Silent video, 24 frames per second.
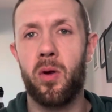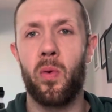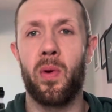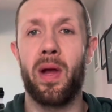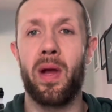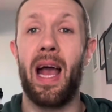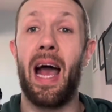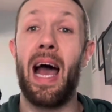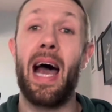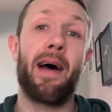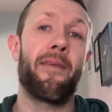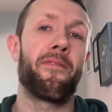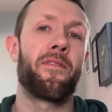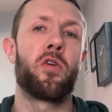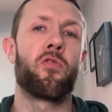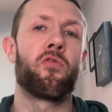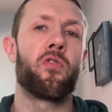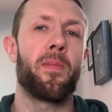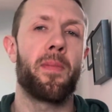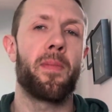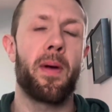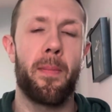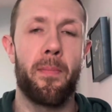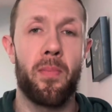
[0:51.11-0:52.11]
We have to
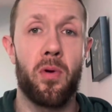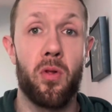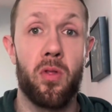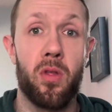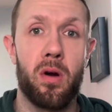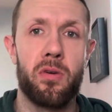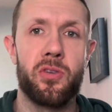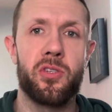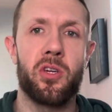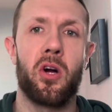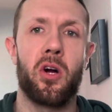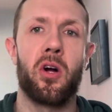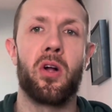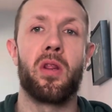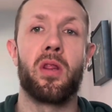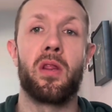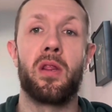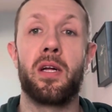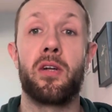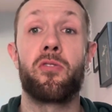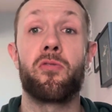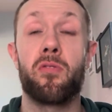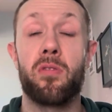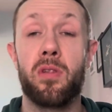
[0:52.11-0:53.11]
remember those are
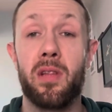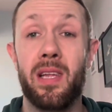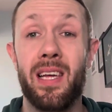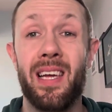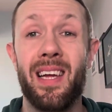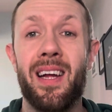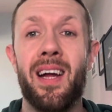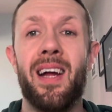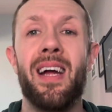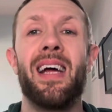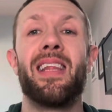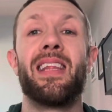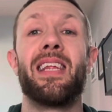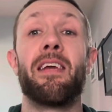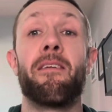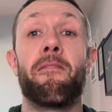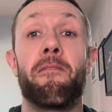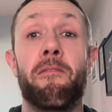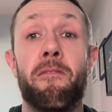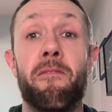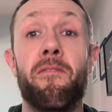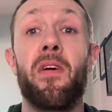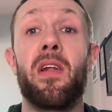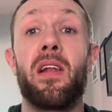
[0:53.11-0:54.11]
literally the
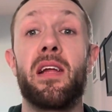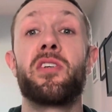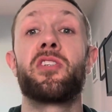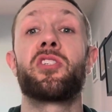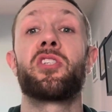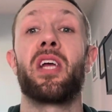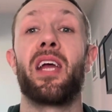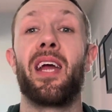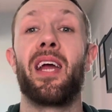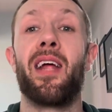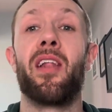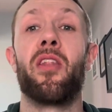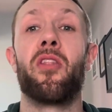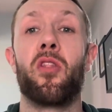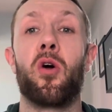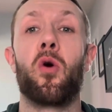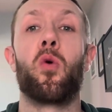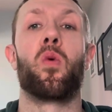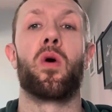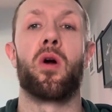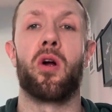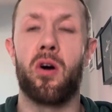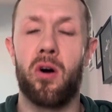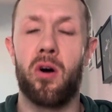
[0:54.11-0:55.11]
fittest in the
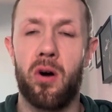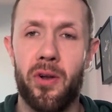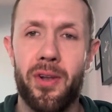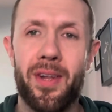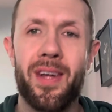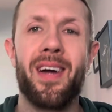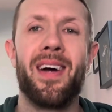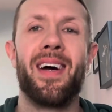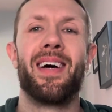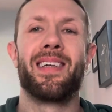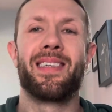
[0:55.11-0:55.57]
world.